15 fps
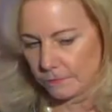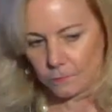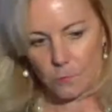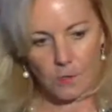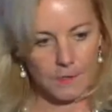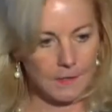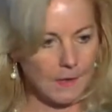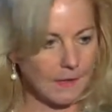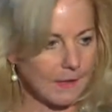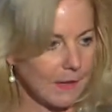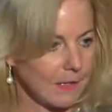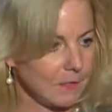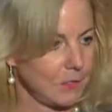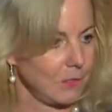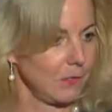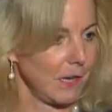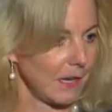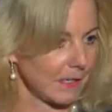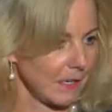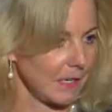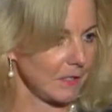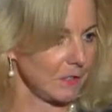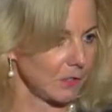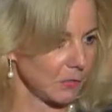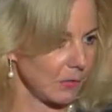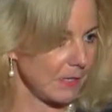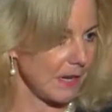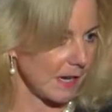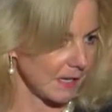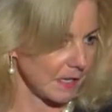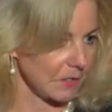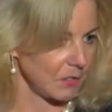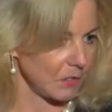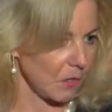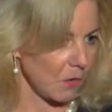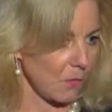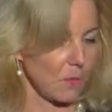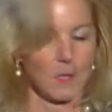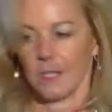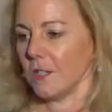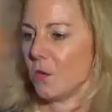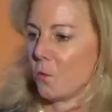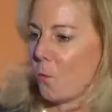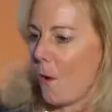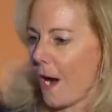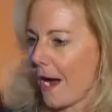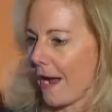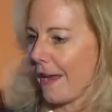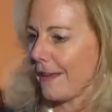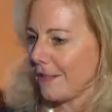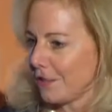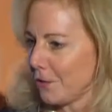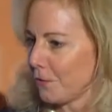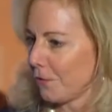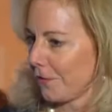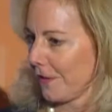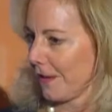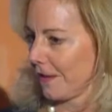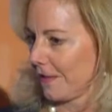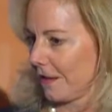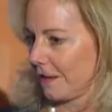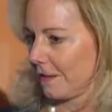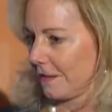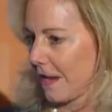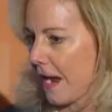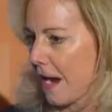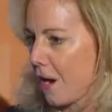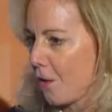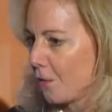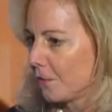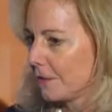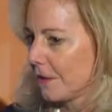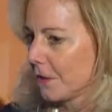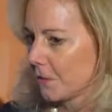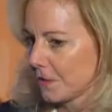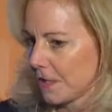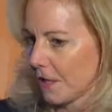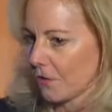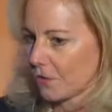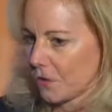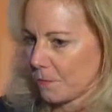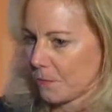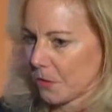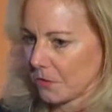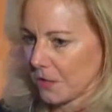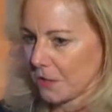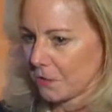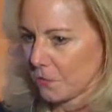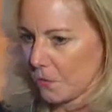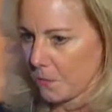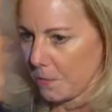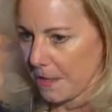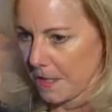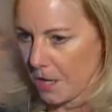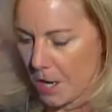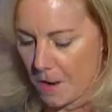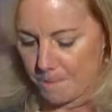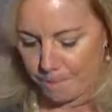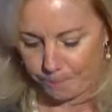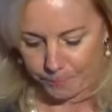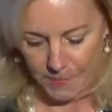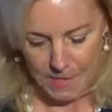1 decade, 2 decades, 3 decades. So why do you think that now, intelligent buildings will become